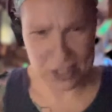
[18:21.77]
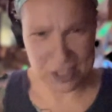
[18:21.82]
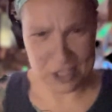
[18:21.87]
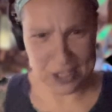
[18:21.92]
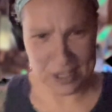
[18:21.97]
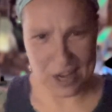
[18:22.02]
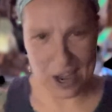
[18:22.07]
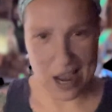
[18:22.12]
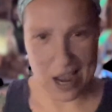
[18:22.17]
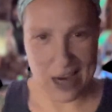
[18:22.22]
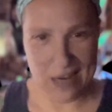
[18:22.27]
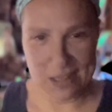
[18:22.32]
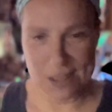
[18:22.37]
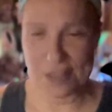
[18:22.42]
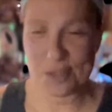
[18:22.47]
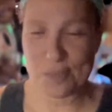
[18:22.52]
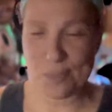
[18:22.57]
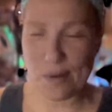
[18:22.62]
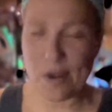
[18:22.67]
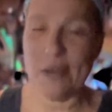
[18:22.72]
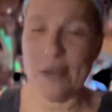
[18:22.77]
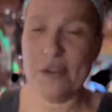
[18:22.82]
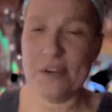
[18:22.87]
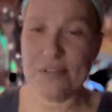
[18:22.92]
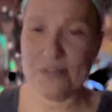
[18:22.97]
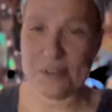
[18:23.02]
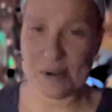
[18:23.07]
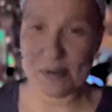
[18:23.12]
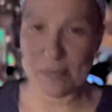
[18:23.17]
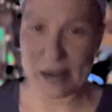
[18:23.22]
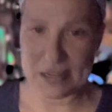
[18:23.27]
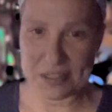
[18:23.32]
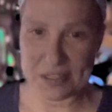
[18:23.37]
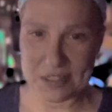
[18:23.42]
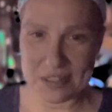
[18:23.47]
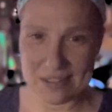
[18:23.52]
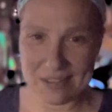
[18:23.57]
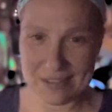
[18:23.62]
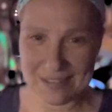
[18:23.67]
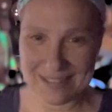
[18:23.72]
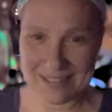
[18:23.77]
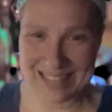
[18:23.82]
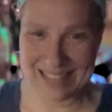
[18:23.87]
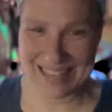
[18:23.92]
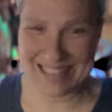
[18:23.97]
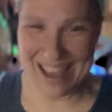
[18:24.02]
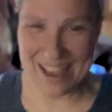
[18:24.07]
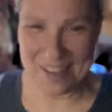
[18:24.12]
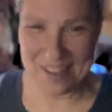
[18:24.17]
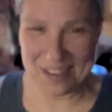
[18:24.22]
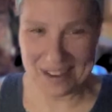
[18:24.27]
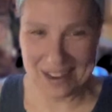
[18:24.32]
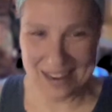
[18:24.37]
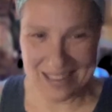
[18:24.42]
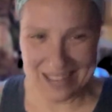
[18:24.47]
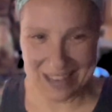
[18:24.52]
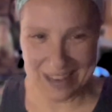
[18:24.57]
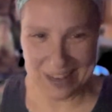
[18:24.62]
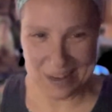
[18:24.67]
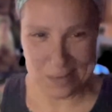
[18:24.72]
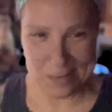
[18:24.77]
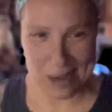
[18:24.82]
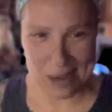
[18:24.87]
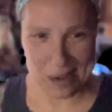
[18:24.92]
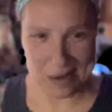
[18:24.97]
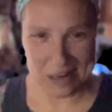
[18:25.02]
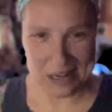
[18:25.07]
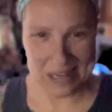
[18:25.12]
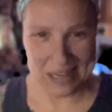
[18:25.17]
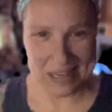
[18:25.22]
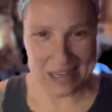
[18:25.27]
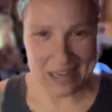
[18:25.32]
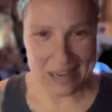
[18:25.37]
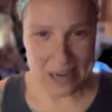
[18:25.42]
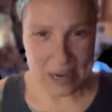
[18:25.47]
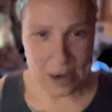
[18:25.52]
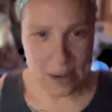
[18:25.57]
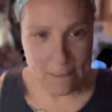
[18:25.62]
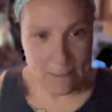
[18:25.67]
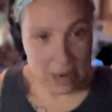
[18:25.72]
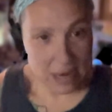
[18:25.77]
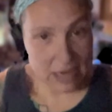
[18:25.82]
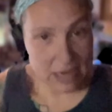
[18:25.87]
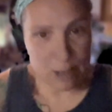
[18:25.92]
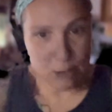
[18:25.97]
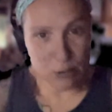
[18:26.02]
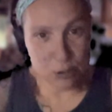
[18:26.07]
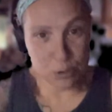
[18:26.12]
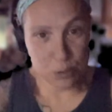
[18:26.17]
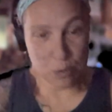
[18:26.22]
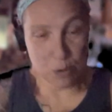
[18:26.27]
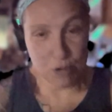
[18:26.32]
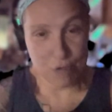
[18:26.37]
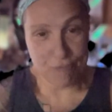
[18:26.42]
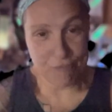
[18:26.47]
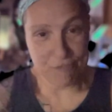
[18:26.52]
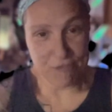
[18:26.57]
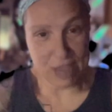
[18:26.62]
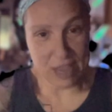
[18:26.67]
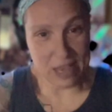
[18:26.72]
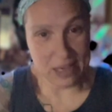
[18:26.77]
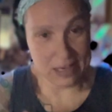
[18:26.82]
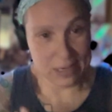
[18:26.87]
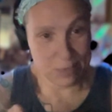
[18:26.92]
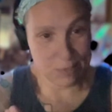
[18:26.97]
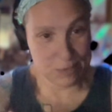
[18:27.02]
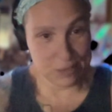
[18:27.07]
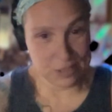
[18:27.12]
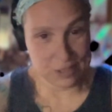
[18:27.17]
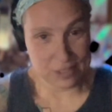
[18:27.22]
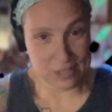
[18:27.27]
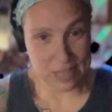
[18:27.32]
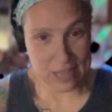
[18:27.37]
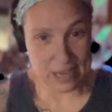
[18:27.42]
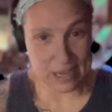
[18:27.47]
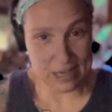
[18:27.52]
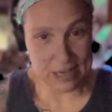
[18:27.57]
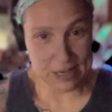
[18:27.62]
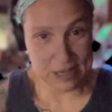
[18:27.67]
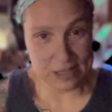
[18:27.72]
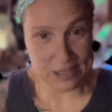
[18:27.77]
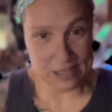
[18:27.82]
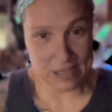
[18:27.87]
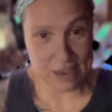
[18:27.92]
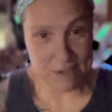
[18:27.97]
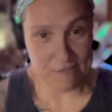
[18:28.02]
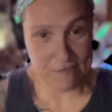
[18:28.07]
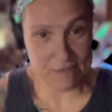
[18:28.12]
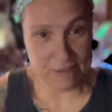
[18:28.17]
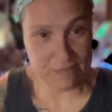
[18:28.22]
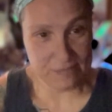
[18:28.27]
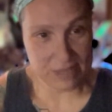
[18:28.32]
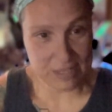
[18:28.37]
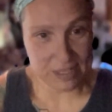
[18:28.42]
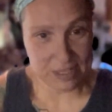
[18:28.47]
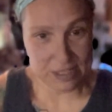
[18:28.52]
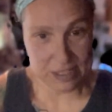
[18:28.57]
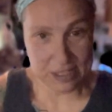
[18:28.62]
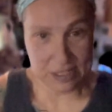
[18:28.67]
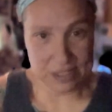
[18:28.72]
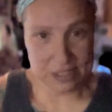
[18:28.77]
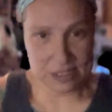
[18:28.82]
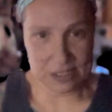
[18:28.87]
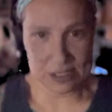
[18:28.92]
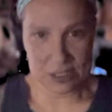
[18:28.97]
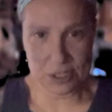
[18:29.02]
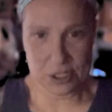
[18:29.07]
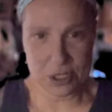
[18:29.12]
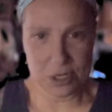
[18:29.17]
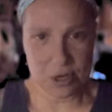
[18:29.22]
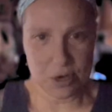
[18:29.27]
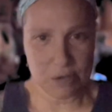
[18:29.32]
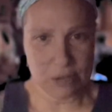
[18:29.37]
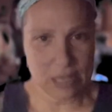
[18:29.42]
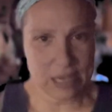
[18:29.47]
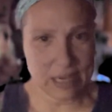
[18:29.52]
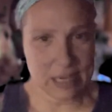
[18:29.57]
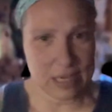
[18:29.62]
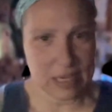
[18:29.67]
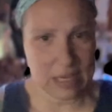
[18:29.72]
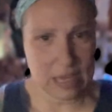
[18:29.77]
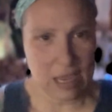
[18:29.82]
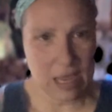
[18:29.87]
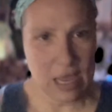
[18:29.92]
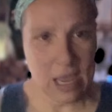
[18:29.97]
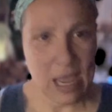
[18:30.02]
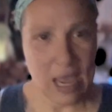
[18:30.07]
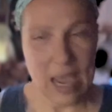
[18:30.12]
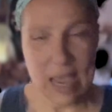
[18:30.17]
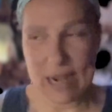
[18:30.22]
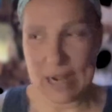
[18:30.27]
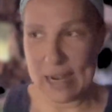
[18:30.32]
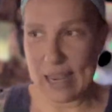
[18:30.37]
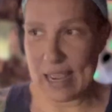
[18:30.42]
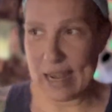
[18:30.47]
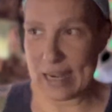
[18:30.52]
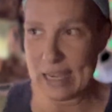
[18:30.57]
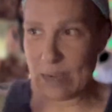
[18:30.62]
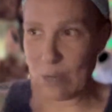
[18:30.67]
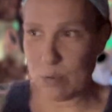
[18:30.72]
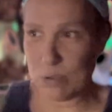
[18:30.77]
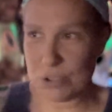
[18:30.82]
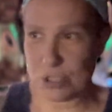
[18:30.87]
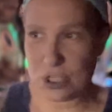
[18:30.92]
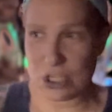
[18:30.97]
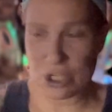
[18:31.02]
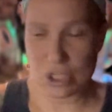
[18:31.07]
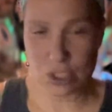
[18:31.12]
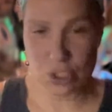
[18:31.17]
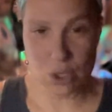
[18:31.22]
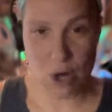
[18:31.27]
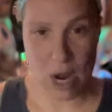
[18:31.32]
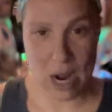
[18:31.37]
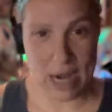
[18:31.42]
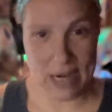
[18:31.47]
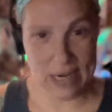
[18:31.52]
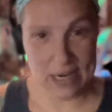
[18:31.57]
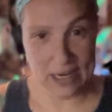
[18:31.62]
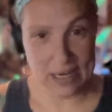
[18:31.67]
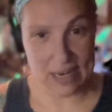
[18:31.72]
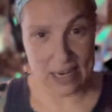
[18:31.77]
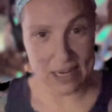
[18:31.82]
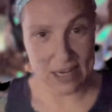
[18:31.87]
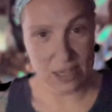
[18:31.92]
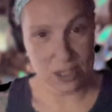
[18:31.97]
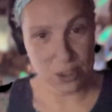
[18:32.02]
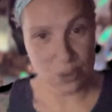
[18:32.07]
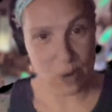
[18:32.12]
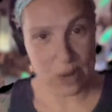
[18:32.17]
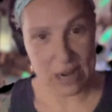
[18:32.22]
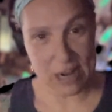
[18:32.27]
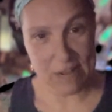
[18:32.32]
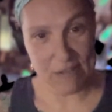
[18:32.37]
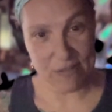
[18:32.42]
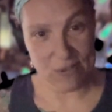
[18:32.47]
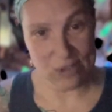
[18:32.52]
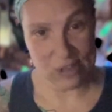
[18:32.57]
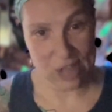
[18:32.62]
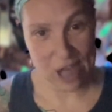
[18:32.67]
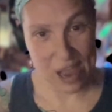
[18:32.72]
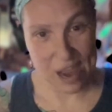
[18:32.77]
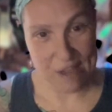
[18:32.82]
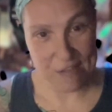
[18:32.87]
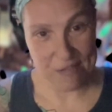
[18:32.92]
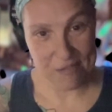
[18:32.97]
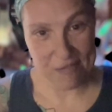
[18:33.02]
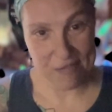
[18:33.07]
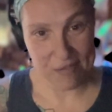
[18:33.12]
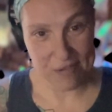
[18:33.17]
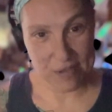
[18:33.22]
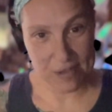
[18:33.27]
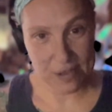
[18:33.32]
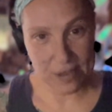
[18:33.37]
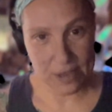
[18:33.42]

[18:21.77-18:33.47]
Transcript: to the nines. He's probably a Freemason. Now that I think about it, but he was real fit and he was like in his late 50s, 60s, you know, like he was just trying to get us ready for life.